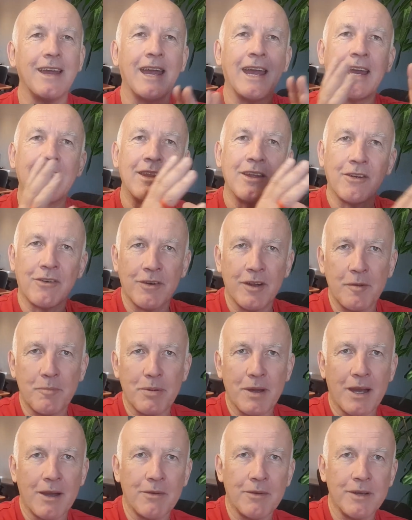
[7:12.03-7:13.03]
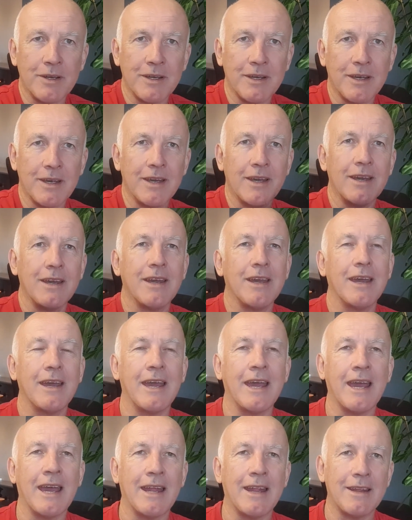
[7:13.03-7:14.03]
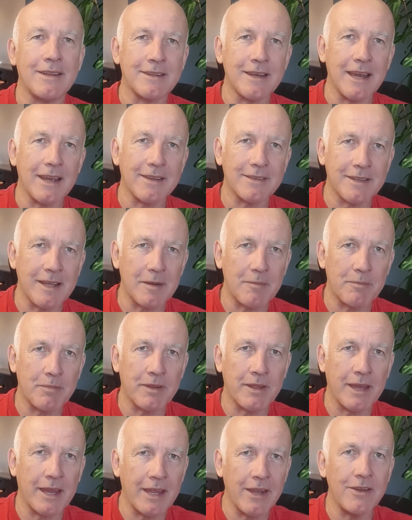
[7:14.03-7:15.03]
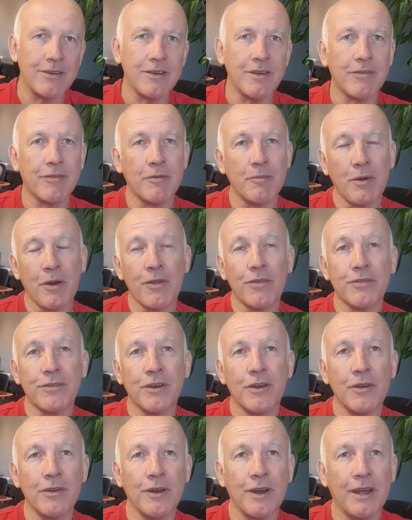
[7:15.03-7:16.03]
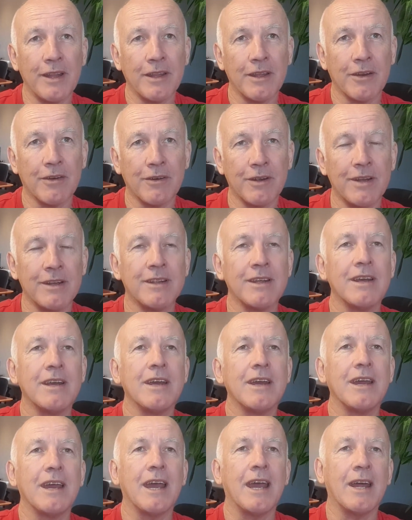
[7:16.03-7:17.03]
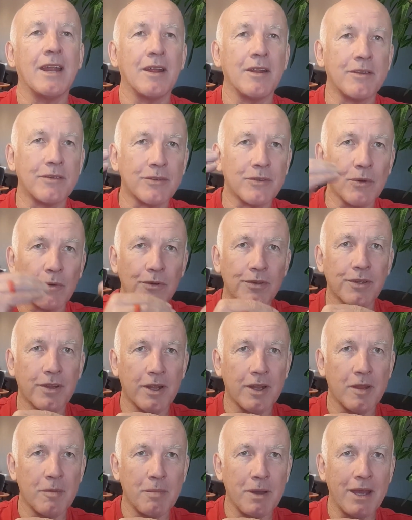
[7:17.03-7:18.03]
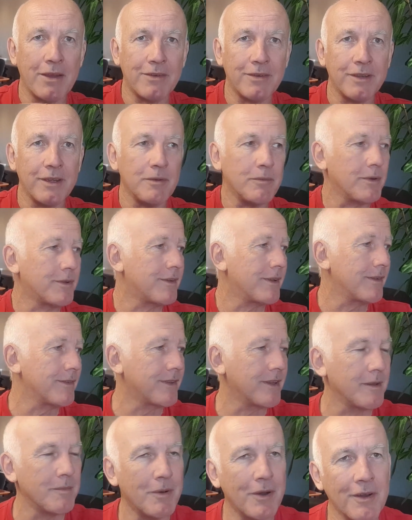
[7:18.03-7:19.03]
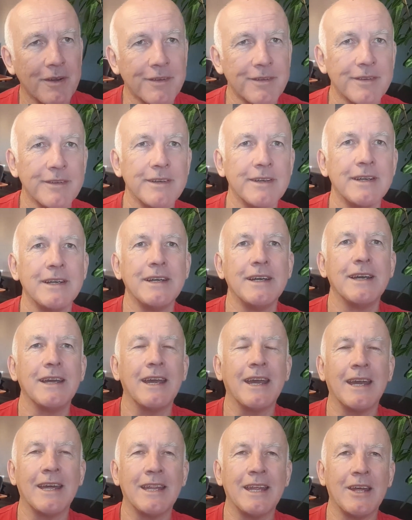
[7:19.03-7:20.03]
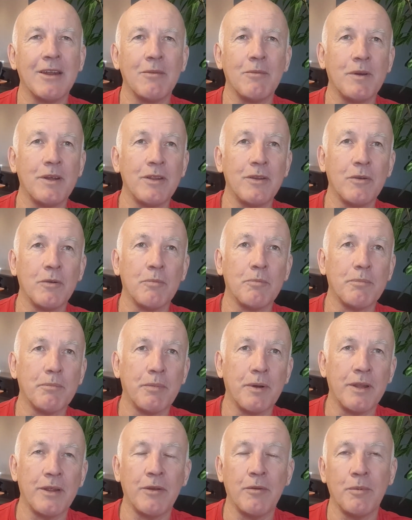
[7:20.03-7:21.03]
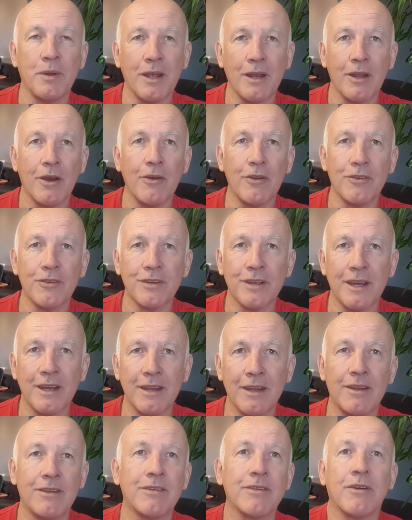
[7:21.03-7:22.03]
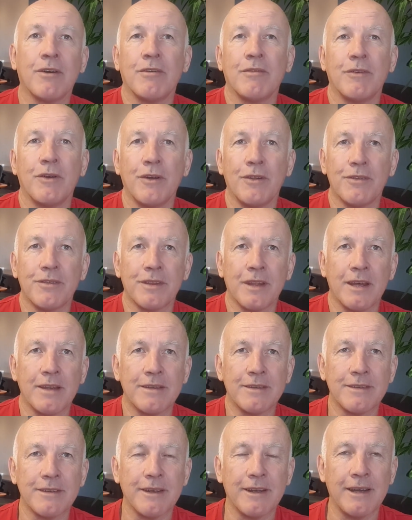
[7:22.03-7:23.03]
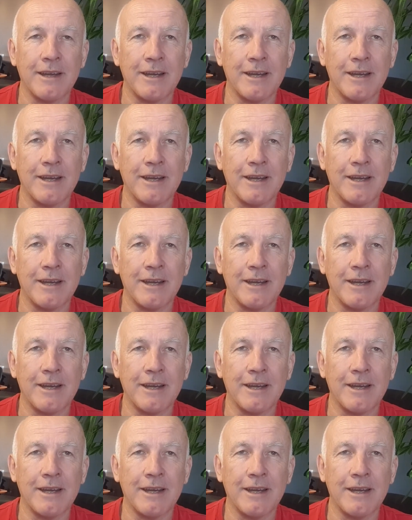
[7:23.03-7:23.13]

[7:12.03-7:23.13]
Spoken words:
and the grid power, and it takes that the energy from both solar and the grid, and it stores it in the battery, which lives in the box. And then when you're being load shed, it converts that